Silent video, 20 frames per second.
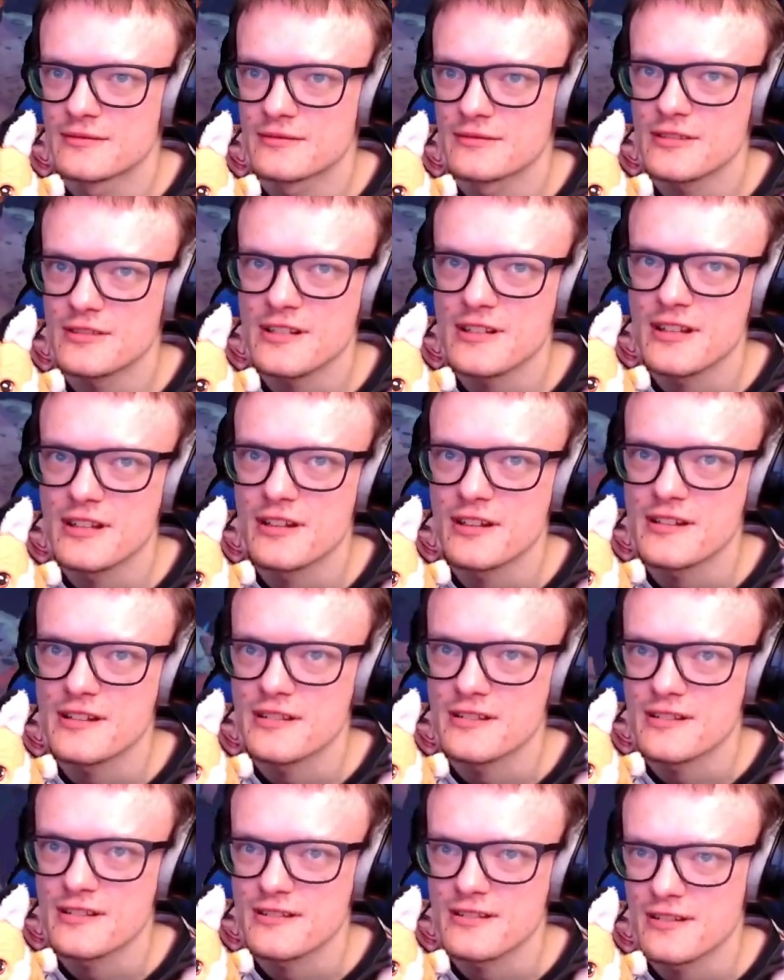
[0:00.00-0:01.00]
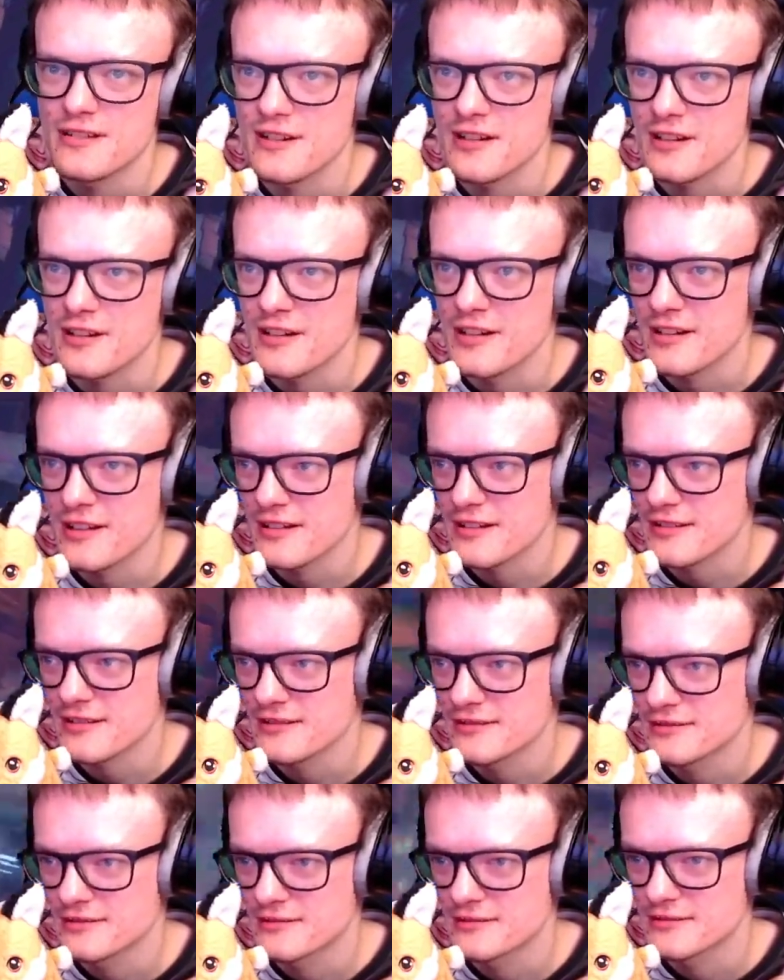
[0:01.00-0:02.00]
Just let you guys know, because I like Coco.
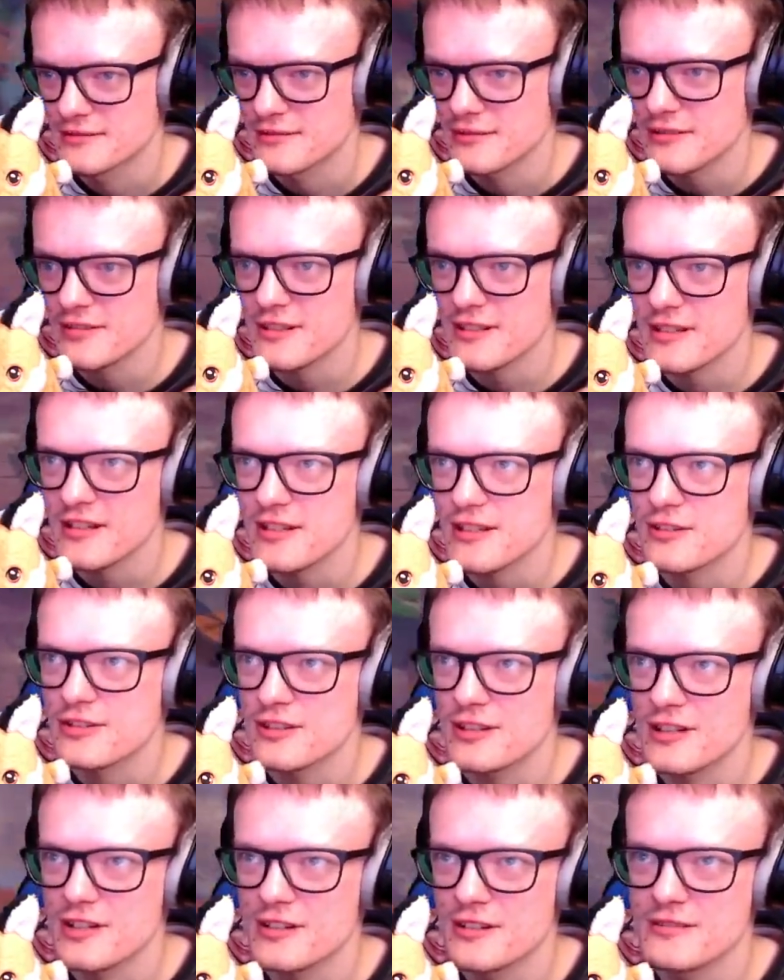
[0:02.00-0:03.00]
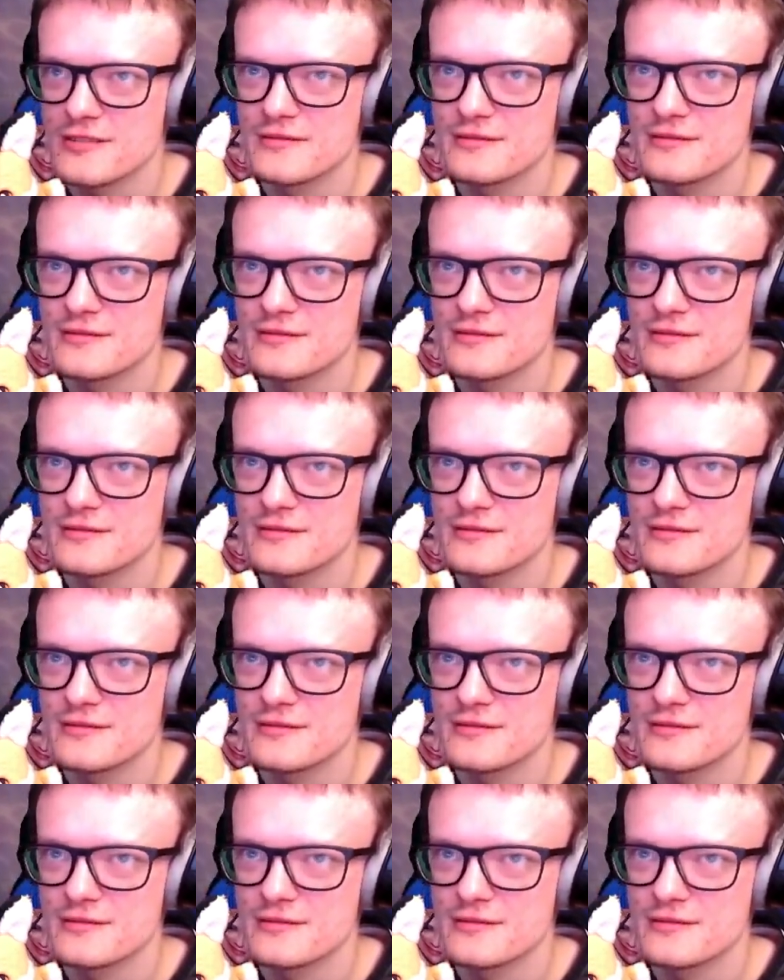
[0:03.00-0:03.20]
You get that, you toad.